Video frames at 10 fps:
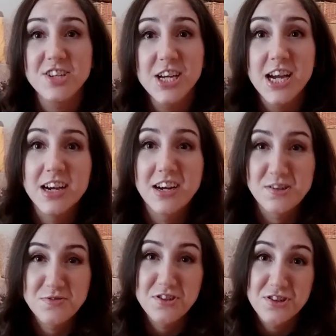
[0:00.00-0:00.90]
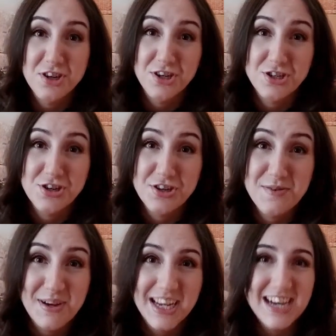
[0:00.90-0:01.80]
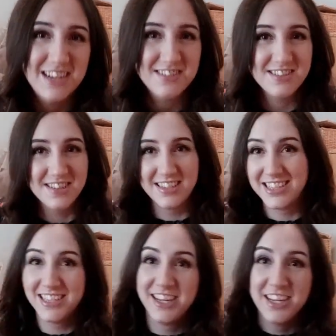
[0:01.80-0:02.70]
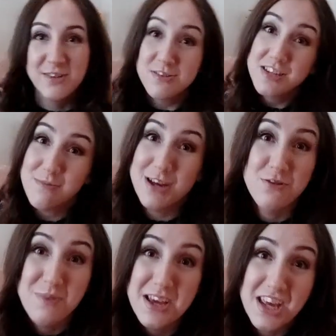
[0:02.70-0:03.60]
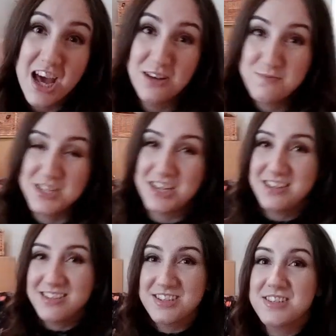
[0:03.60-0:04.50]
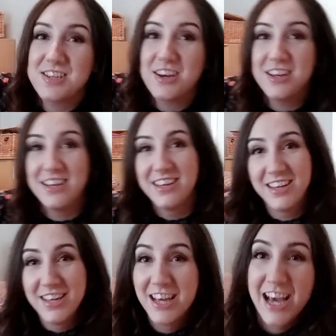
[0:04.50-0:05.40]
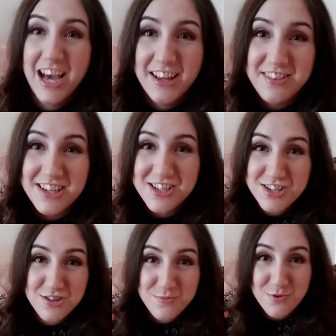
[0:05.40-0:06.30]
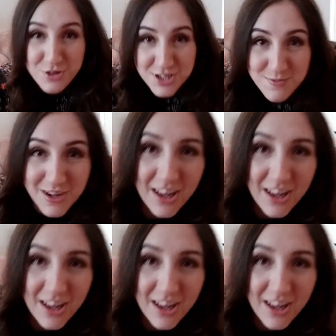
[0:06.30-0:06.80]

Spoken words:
yeah, I was going to show you my cats, because I'm a little bit cat obsessed since I had these two brought into my